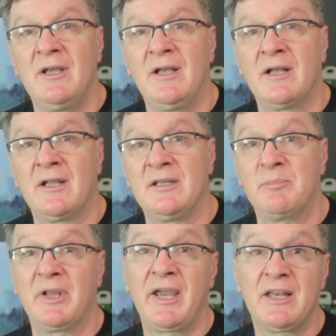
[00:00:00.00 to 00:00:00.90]
uh, the
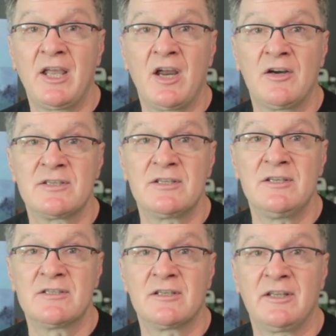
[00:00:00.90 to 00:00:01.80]
plein air
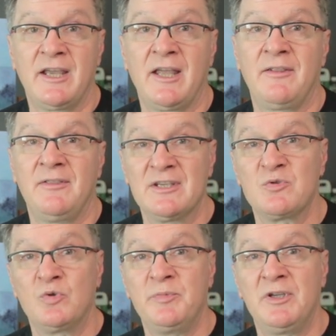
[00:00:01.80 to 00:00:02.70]
season and this
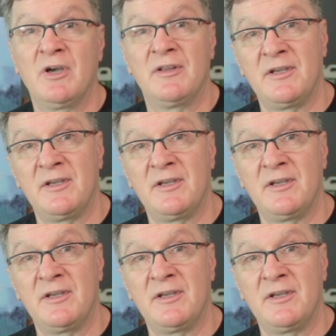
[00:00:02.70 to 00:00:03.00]
will be uh,